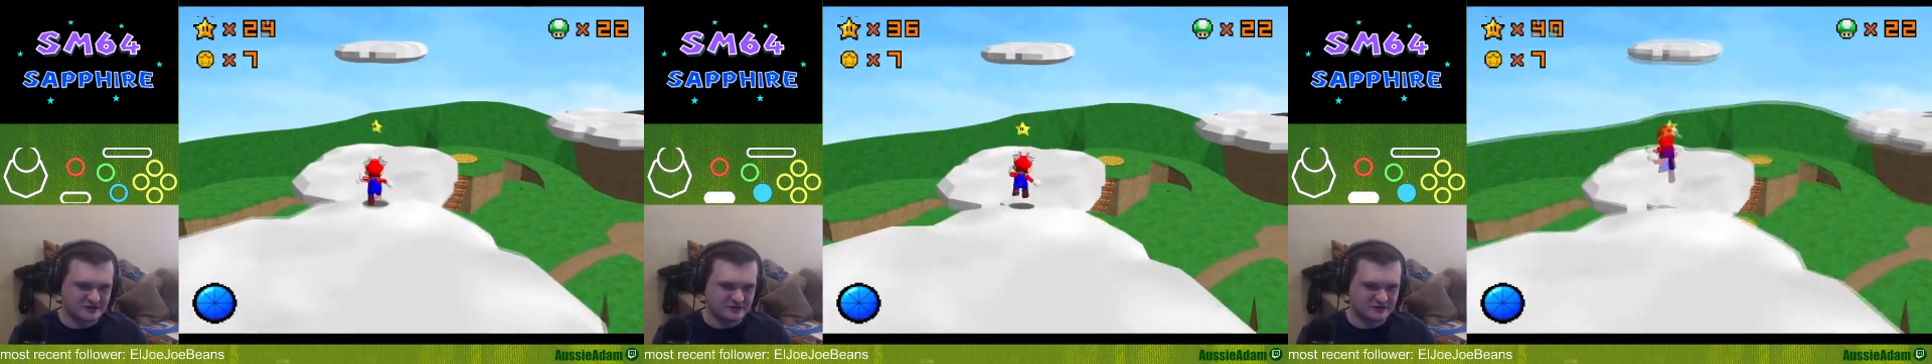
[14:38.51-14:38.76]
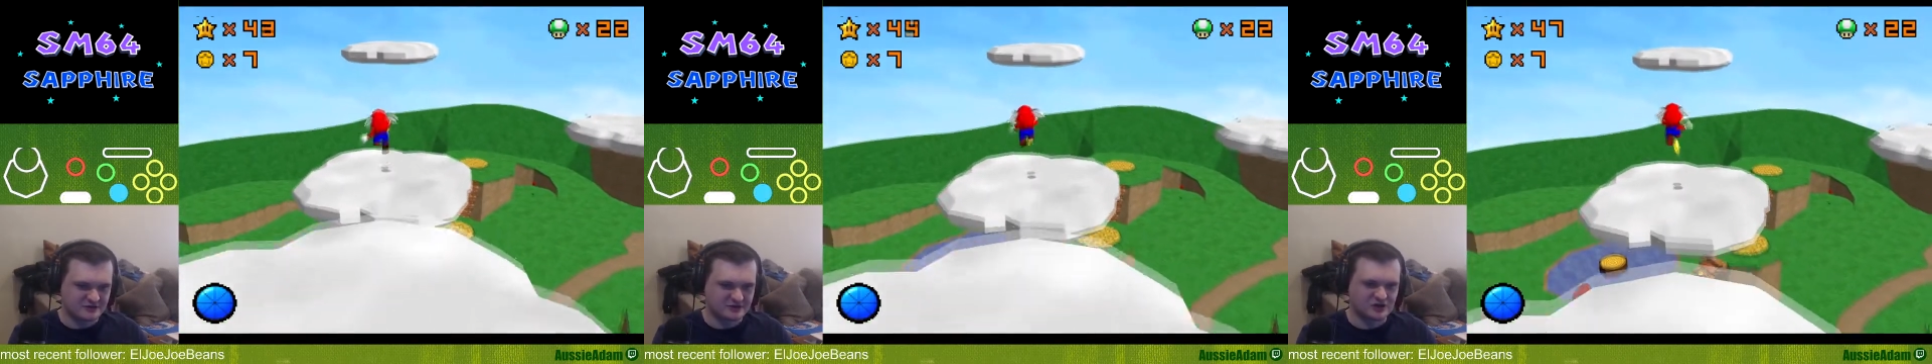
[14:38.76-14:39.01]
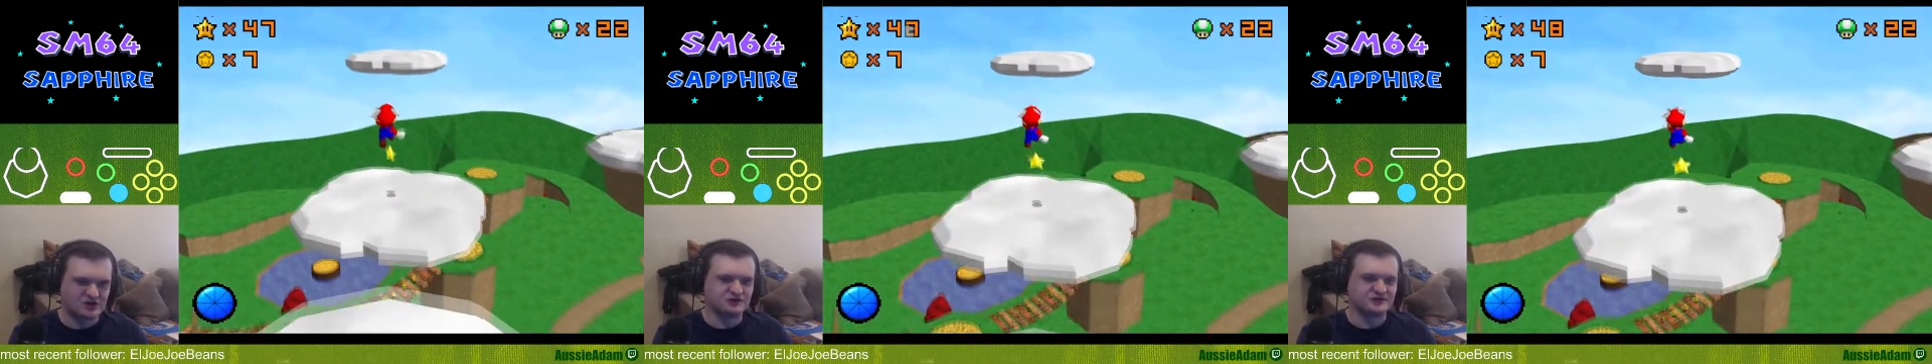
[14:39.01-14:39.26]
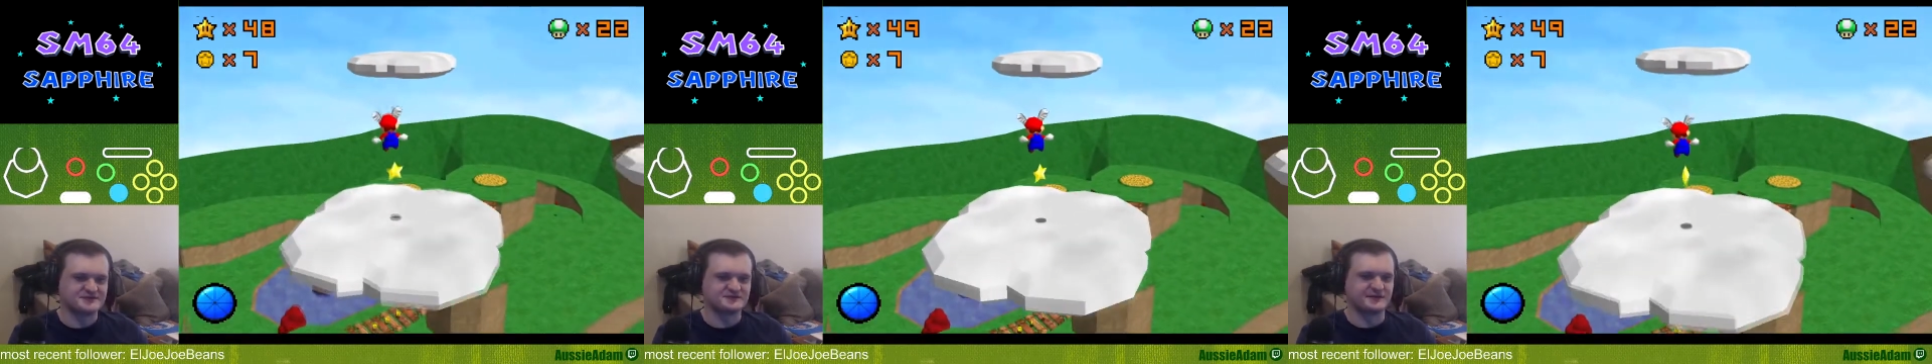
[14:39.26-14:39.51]
or you can
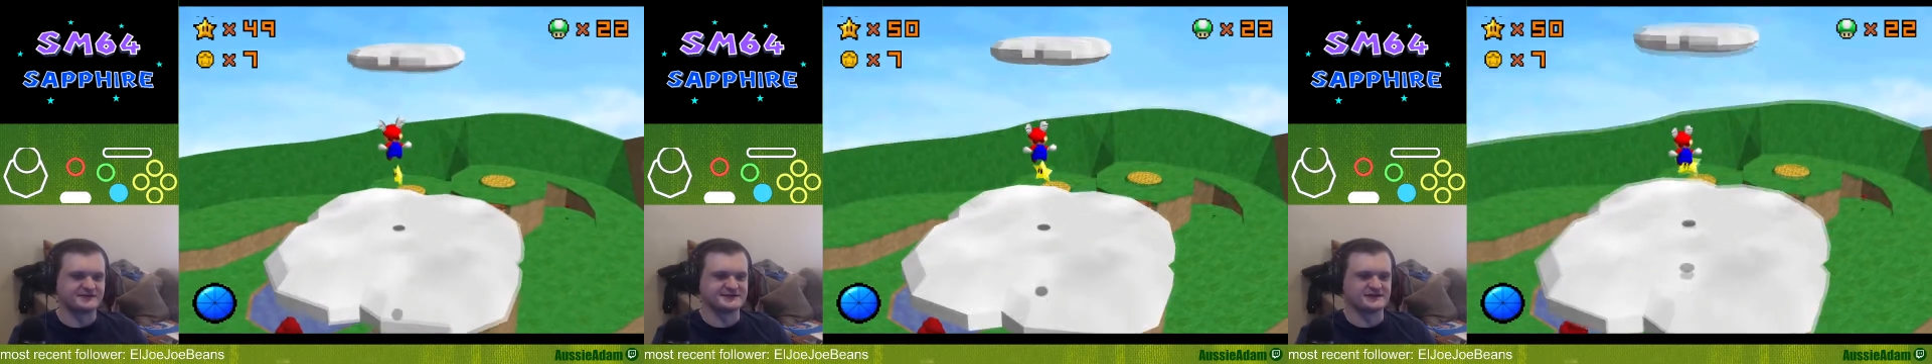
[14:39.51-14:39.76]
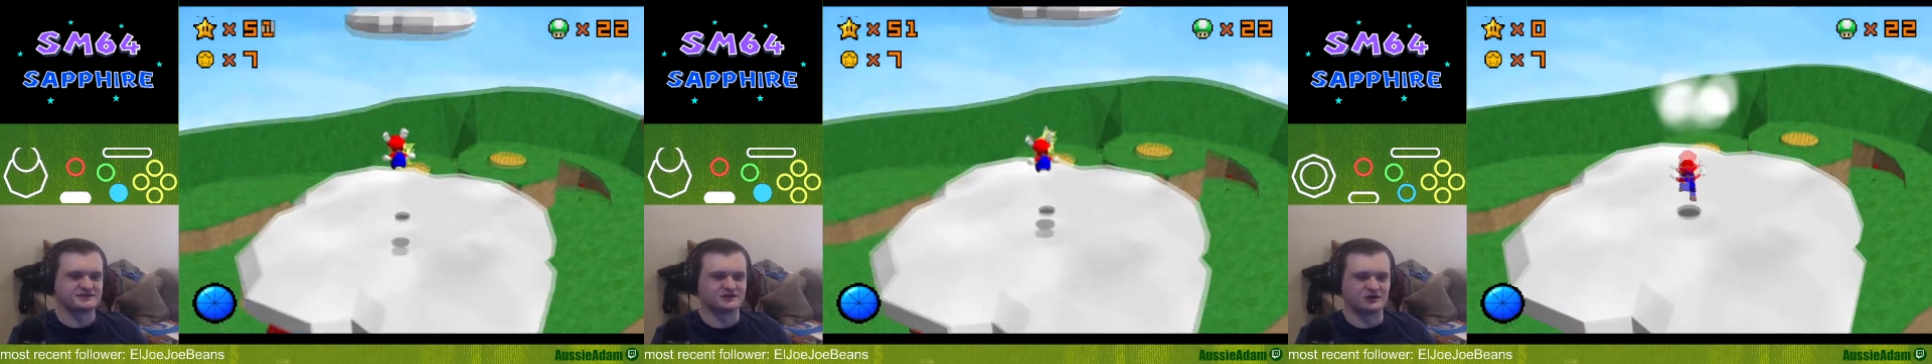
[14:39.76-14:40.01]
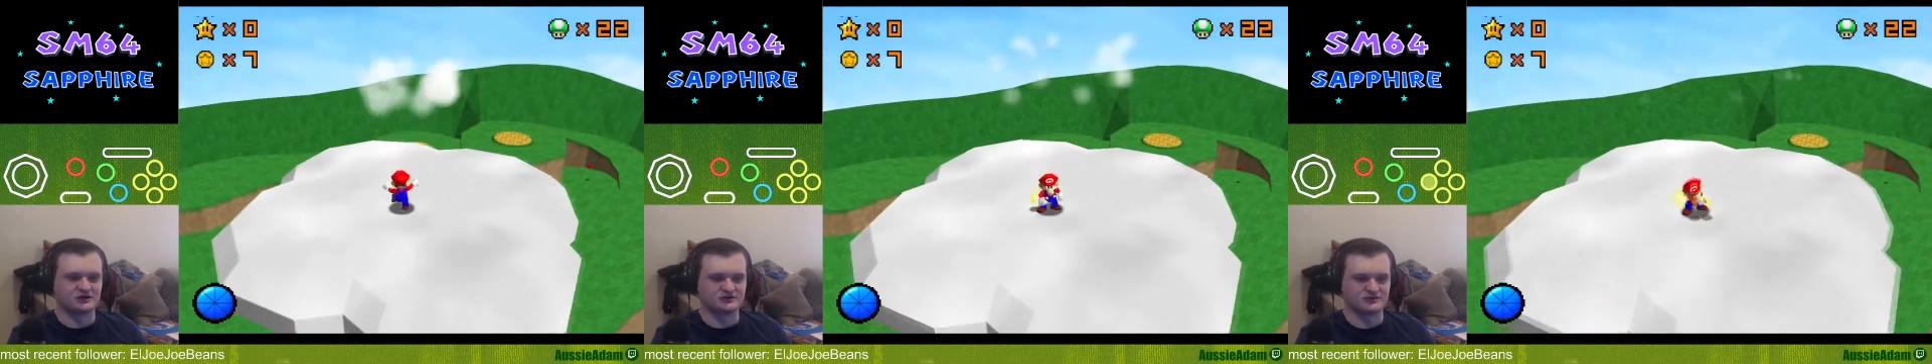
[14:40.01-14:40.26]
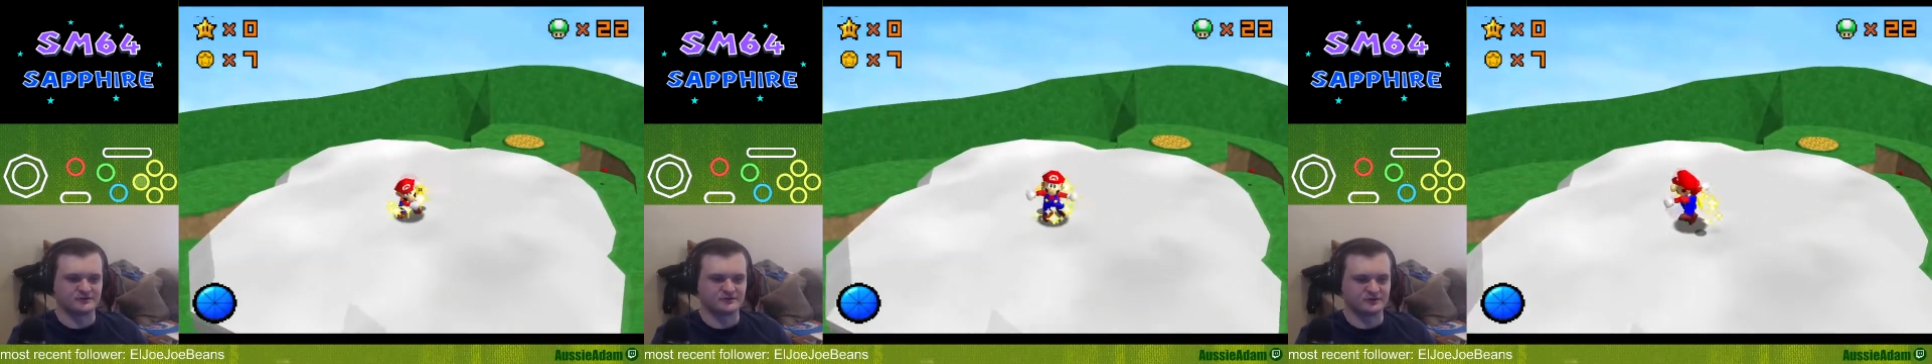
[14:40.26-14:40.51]
this one is actually long
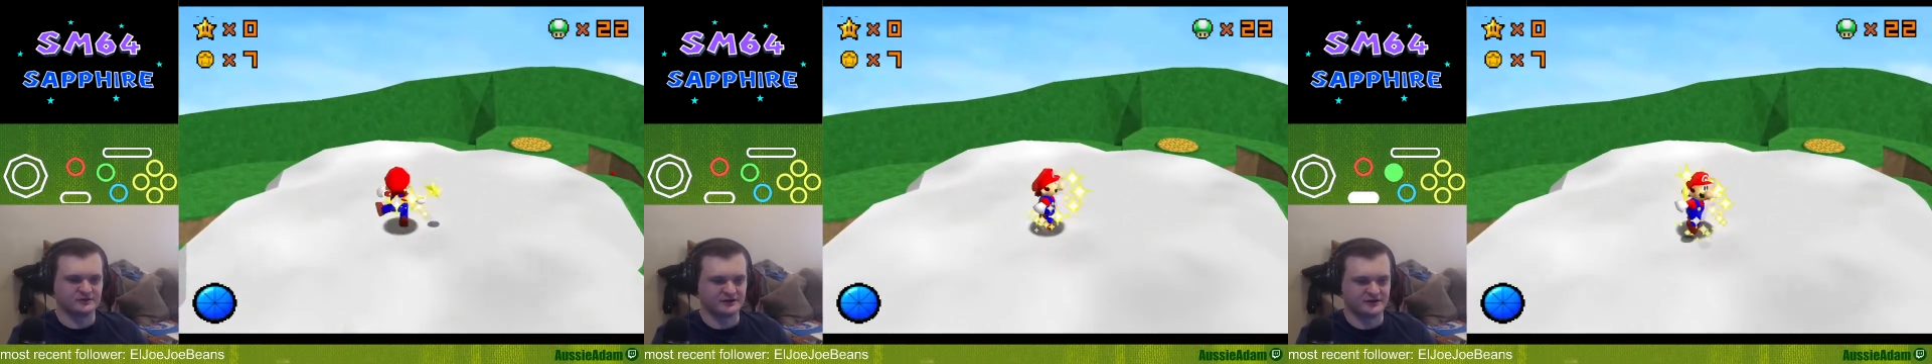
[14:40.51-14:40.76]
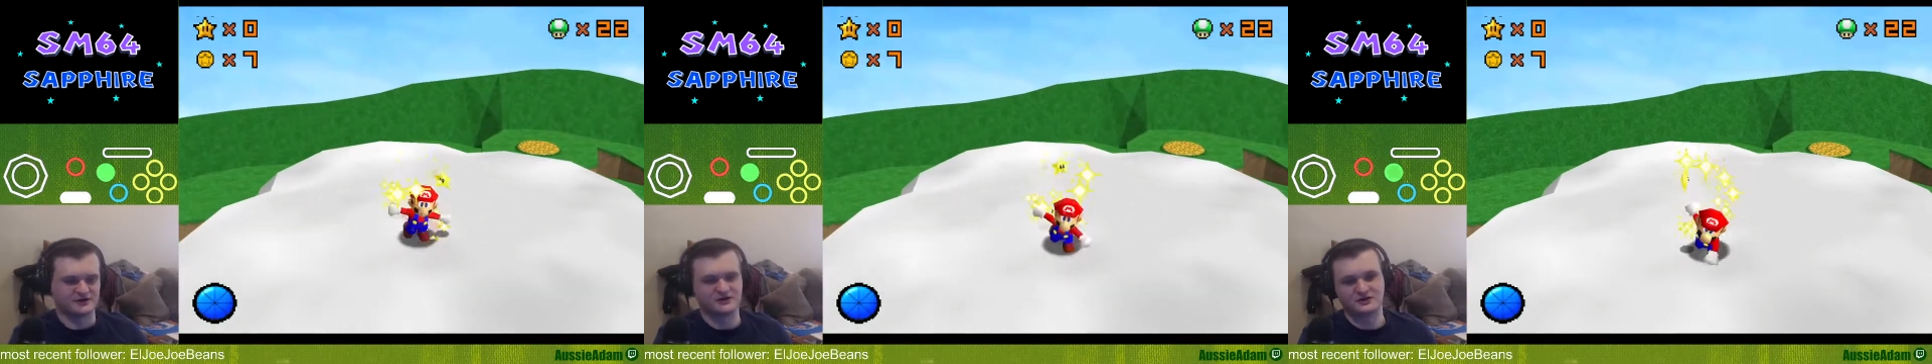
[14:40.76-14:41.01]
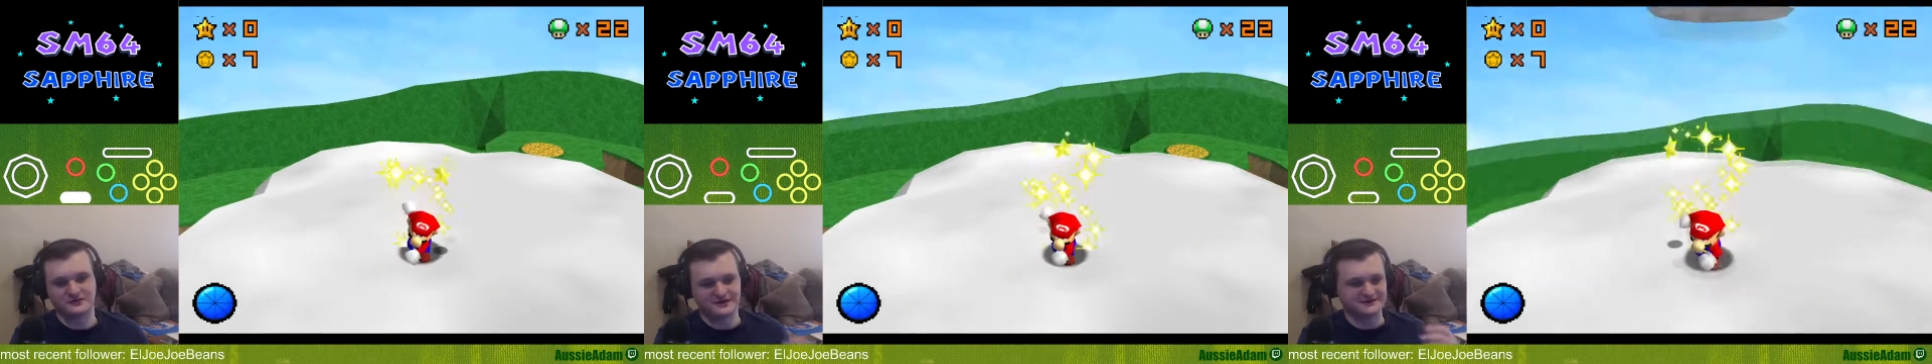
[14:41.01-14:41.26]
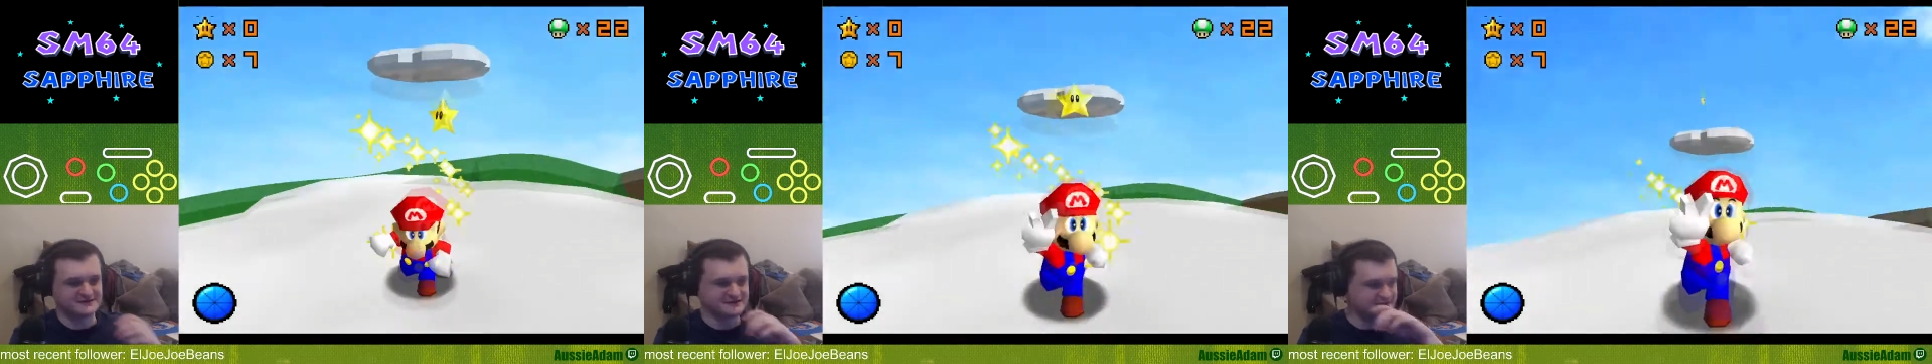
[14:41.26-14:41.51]
jumpable, and you can go right
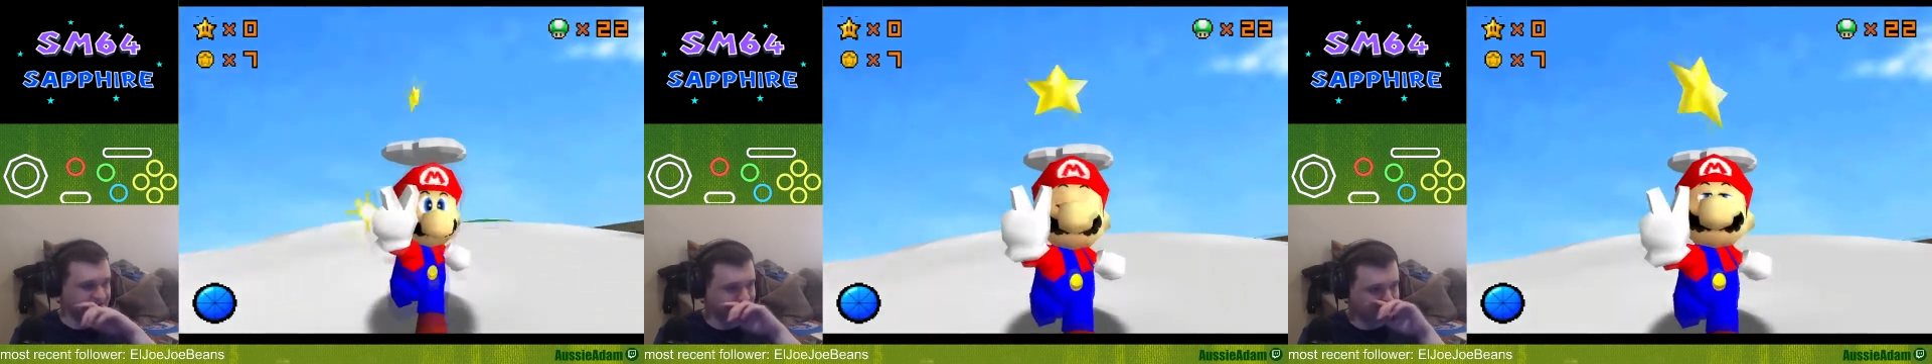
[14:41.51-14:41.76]
into the star.